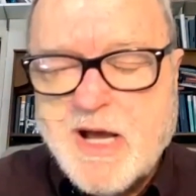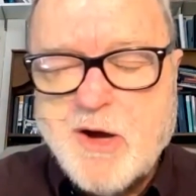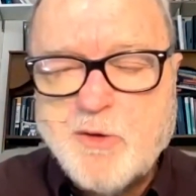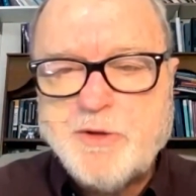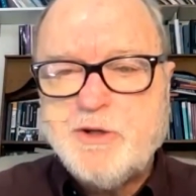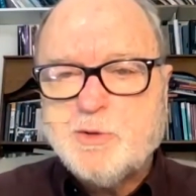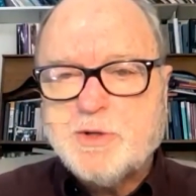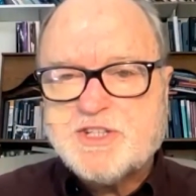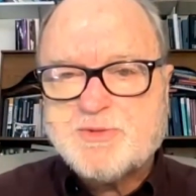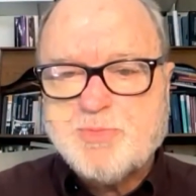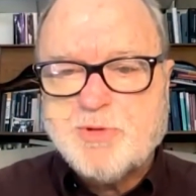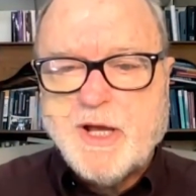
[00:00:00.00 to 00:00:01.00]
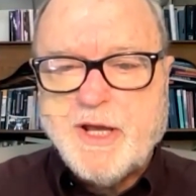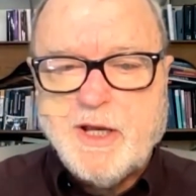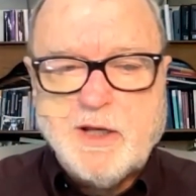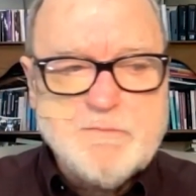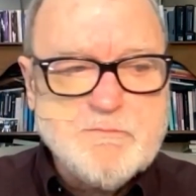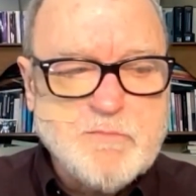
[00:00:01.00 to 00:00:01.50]
How can you
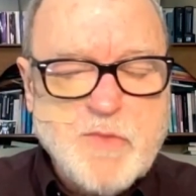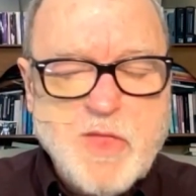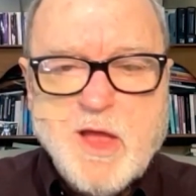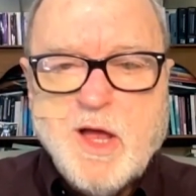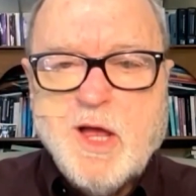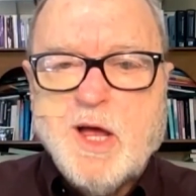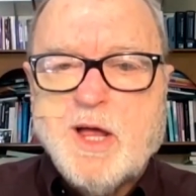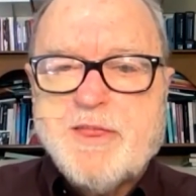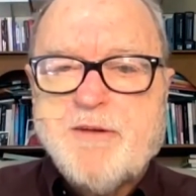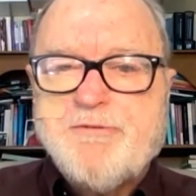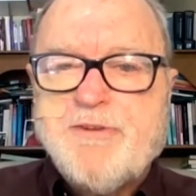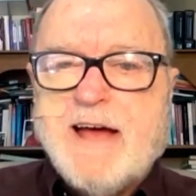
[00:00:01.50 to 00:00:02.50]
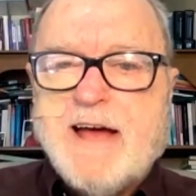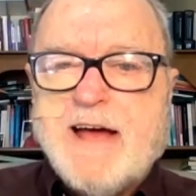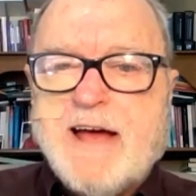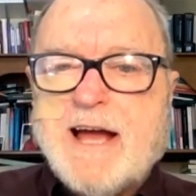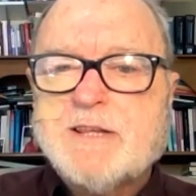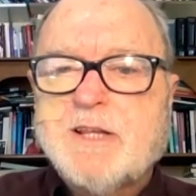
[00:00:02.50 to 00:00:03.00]
explain the
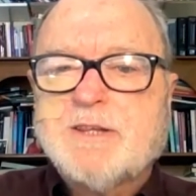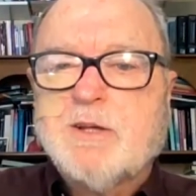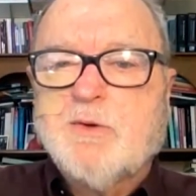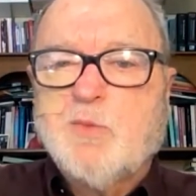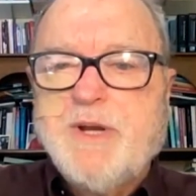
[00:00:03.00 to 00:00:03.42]
fact that